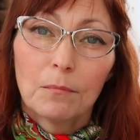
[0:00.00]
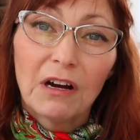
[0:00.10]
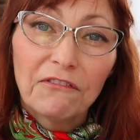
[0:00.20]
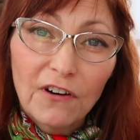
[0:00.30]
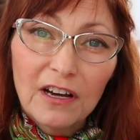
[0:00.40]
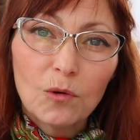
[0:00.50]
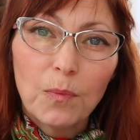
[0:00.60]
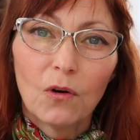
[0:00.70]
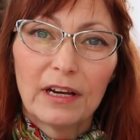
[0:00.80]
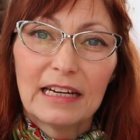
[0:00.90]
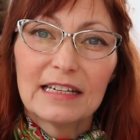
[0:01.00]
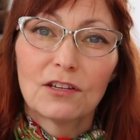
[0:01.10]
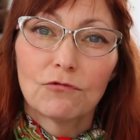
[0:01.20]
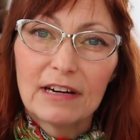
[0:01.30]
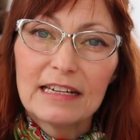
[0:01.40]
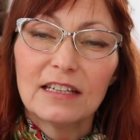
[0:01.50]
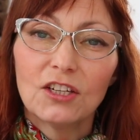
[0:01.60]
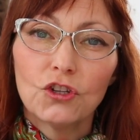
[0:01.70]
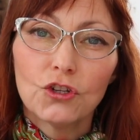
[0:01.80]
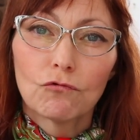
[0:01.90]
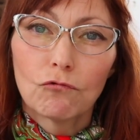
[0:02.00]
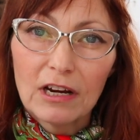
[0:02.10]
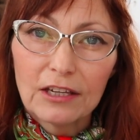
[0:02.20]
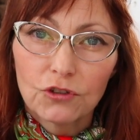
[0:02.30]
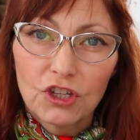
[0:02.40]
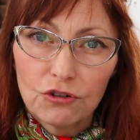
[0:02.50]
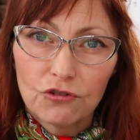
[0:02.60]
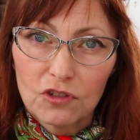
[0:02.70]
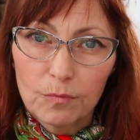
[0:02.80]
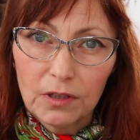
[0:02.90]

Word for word: My final point is the reason that you should write your children's